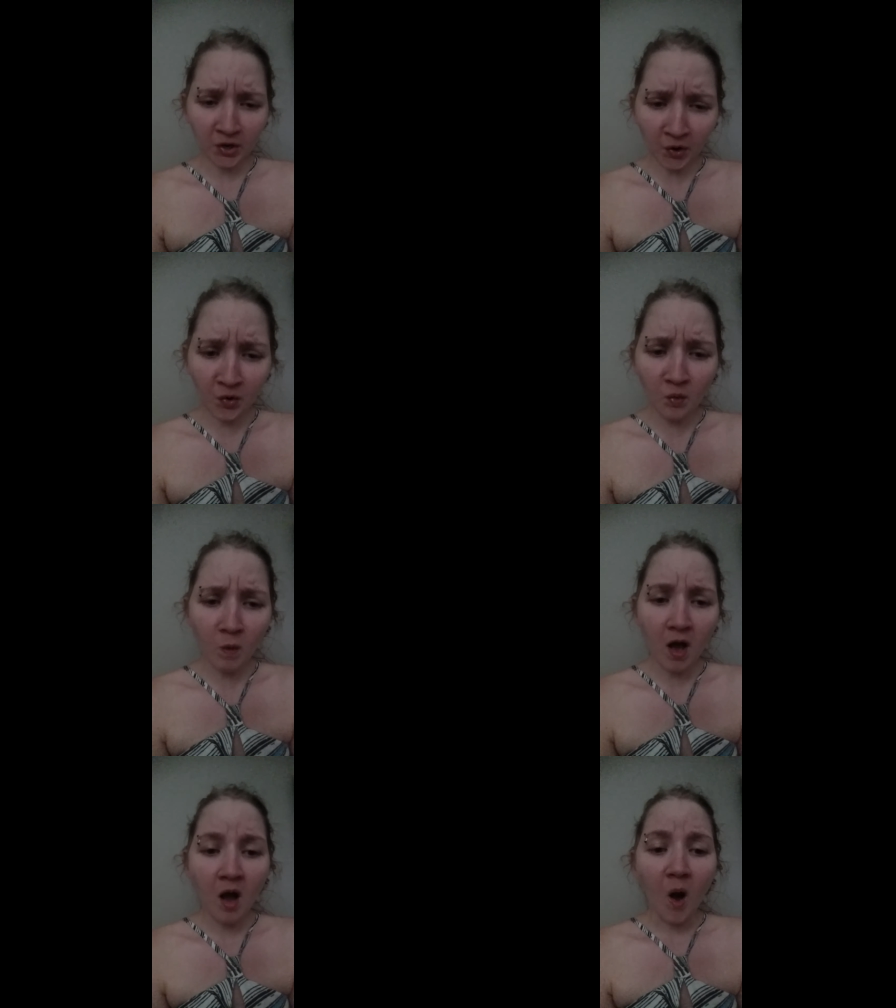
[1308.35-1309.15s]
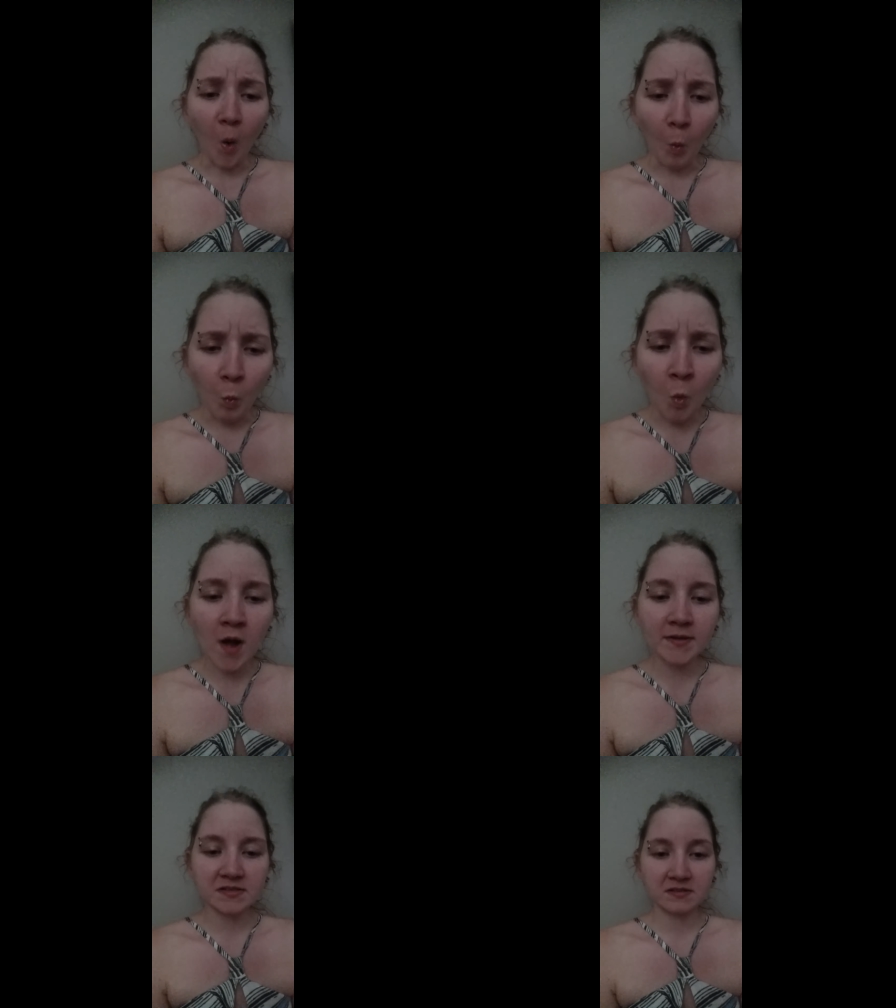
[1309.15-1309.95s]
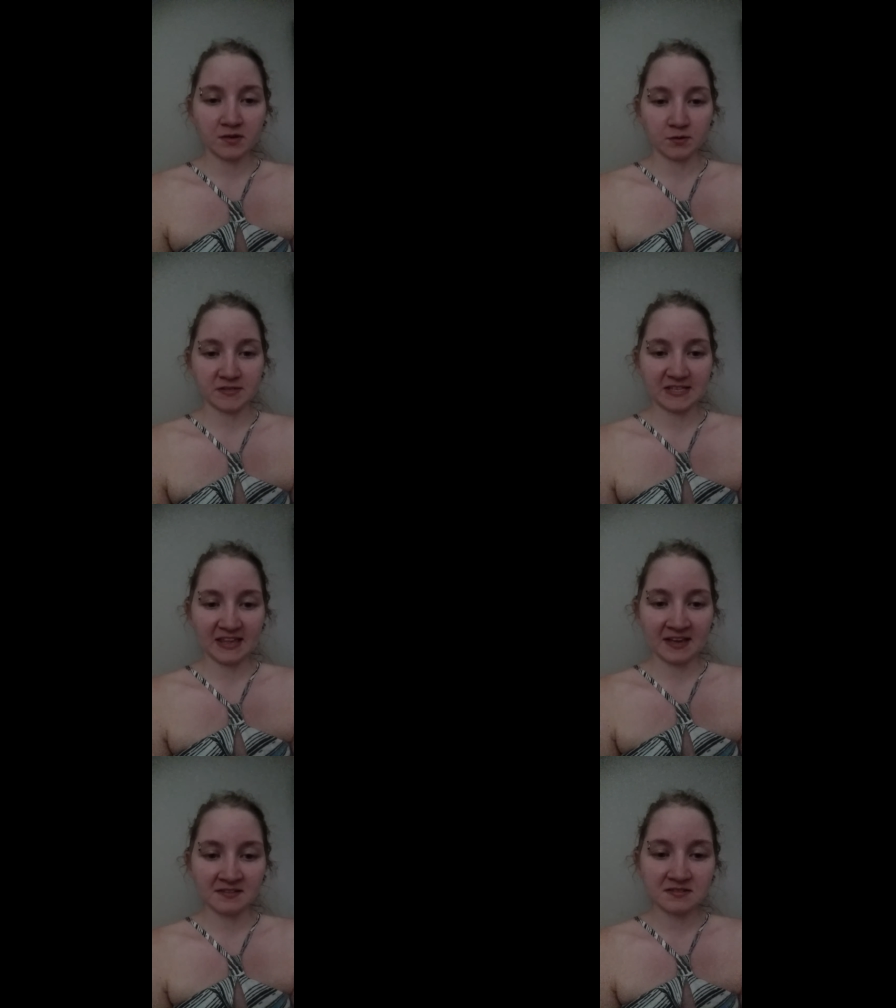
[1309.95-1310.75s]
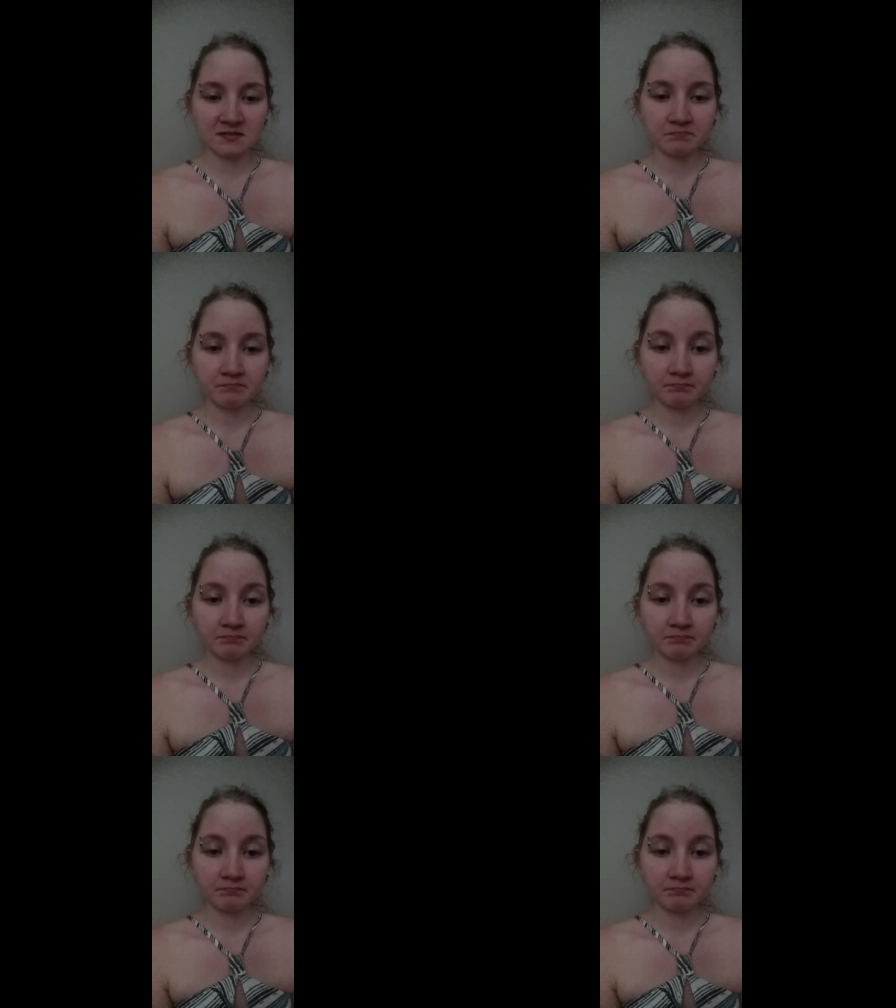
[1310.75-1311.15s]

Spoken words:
Who wants those things?